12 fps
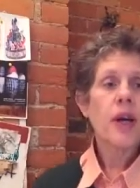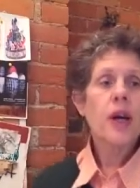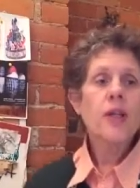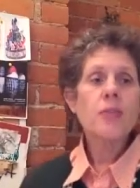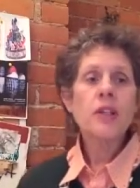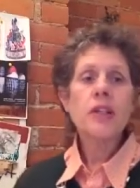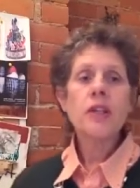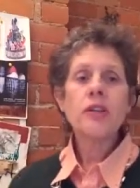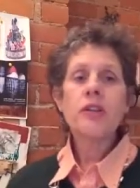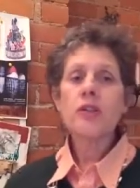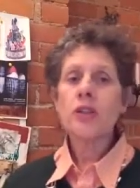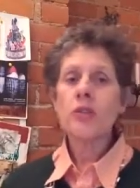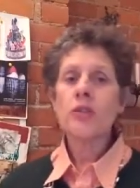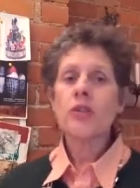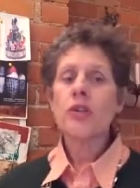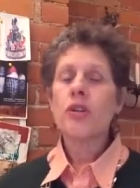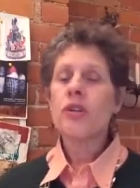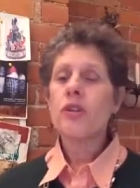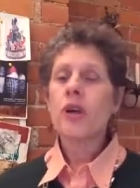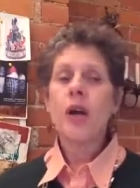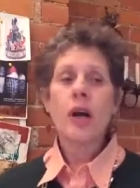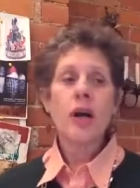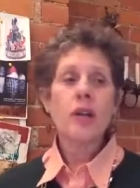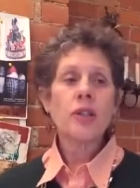The materials used
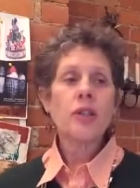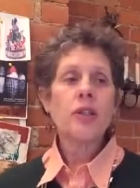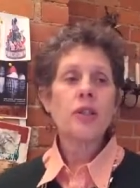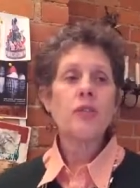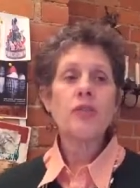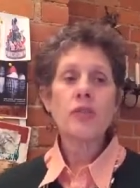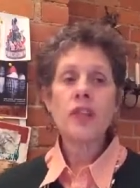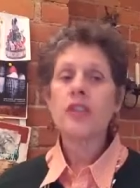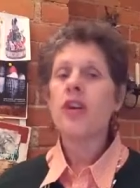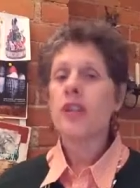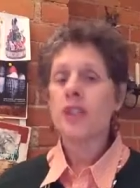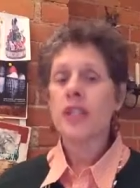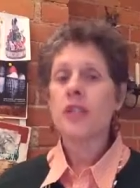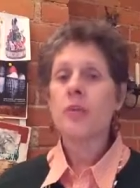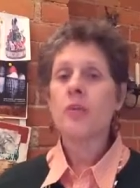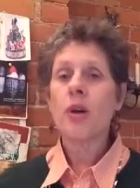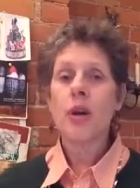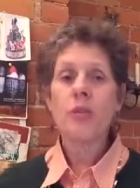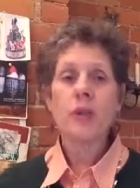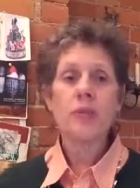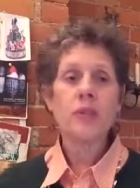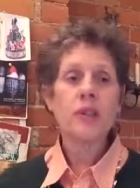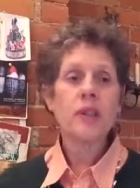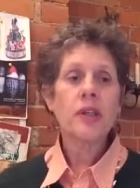to fix our dental
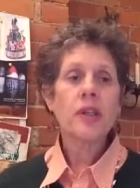problems